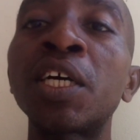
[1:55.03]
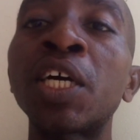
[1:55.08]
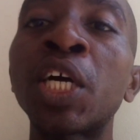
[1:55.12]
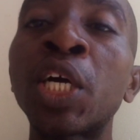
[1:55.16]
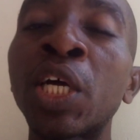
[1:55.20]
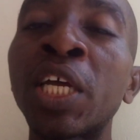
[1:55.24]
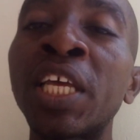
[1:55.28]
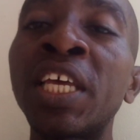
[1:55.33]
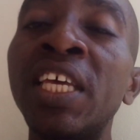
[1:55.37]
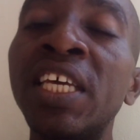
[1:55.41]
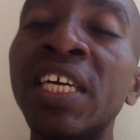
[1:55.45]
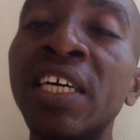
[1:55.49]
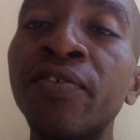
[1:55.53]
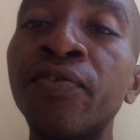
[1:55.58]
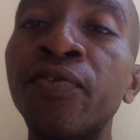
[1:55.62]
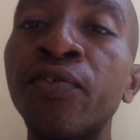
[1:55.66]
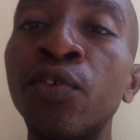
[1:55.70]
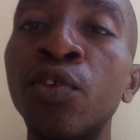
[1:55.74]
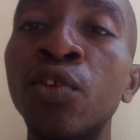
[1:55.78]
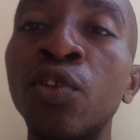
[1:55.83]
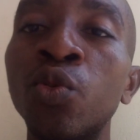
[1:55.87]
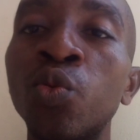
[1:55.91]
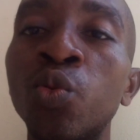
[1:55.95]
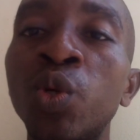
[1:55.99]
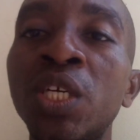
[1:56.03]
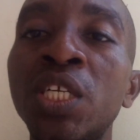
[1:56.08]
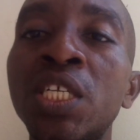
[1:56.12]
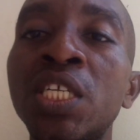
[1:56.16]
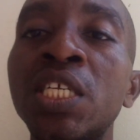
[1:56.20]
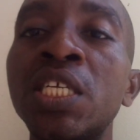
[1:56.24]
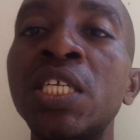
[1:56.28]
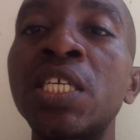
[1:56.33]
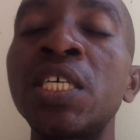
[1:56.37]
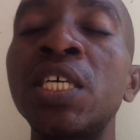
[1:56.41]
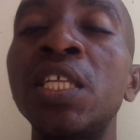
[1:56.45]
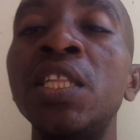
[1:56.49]
careful
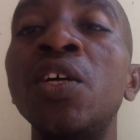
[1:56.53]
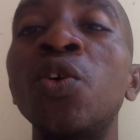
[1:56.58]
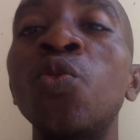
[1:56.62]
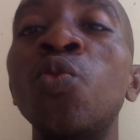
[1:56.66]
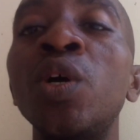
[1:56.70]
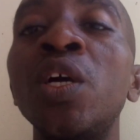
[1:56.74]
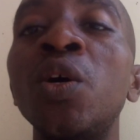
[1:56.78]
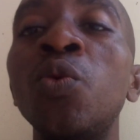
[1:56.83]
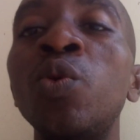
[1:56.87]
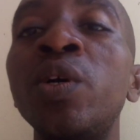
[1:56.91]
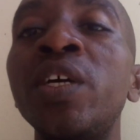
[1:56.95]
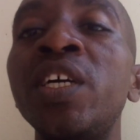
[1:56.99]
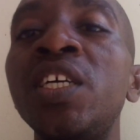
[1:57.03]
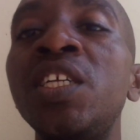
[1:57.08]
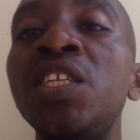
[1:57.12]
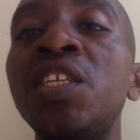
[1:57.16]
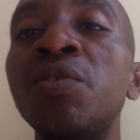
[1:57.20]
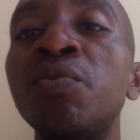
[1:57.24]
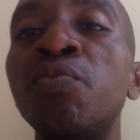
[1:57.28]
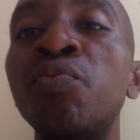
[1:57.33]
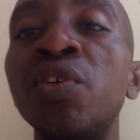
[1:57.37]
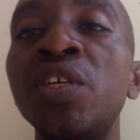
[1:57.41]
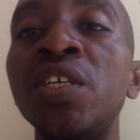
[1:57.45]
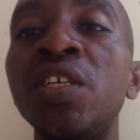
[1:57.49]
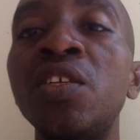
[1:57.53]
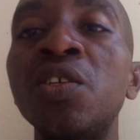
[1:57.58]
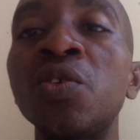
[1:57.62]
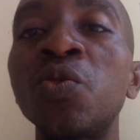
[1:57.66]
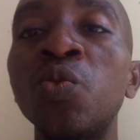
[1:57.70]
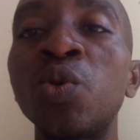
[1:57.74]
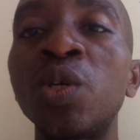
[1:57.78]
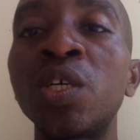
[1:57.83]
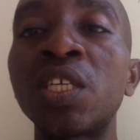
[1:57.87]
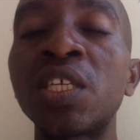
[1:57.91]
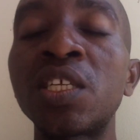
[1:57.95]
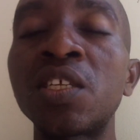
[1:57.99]
with the way we interpret
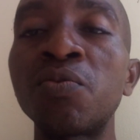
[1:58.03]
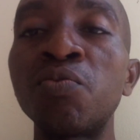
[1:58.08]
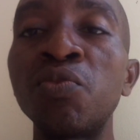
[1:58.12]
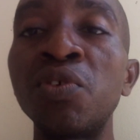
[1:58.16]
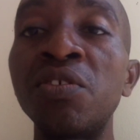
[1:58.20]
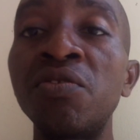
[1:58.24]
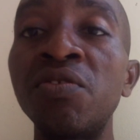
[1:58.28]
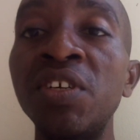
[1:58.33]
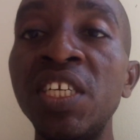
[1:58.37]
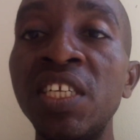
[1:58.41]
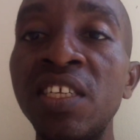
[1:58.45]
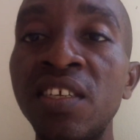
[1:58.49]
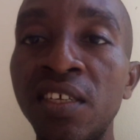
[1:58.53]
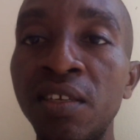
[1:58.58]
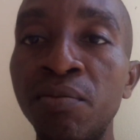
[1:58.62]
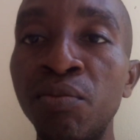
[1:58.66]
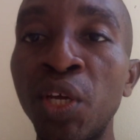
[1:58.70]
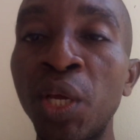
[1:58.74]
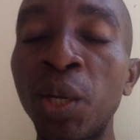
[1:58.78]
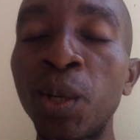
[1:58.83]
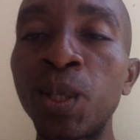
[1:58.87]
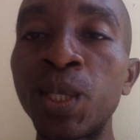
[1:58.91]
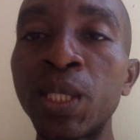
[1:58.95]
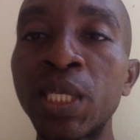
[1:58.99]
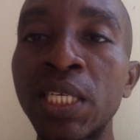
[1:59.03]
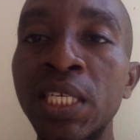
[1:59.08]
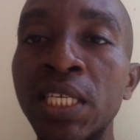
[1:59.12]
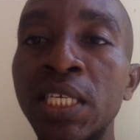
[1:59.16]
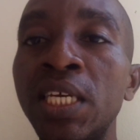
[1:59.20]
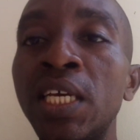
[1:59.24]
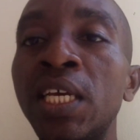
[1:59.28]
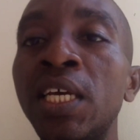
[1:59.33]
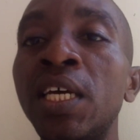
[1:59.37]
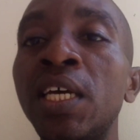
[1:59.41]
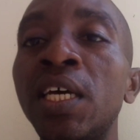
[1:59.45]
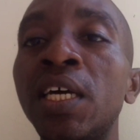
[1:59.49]
what's been written, because
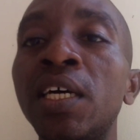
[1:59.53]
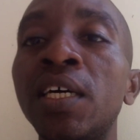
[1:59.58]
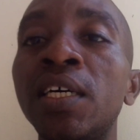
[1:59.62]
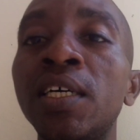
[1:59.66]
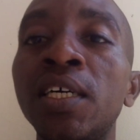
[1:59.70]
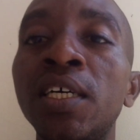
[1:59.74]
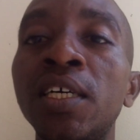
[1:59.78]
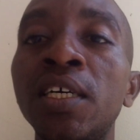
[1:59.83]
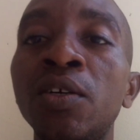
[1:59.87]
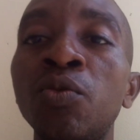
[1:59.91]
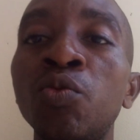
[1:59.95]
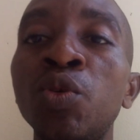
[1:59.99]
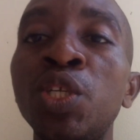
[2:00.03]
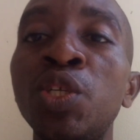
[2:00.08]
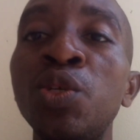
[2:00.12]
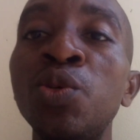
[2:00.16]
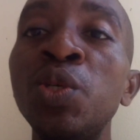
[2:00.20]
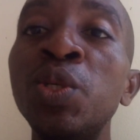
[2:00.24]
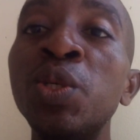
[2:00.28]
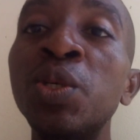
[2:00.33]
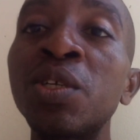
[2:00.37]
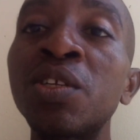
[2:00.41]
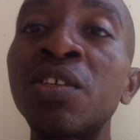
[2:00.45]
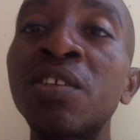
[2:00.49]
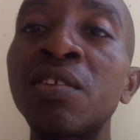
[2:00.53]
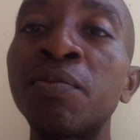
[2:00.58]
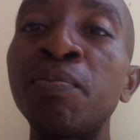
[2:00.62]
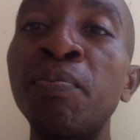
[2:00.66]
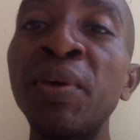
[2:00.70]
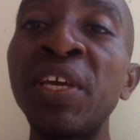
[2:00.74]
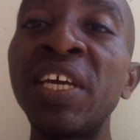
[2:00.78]
we do not pay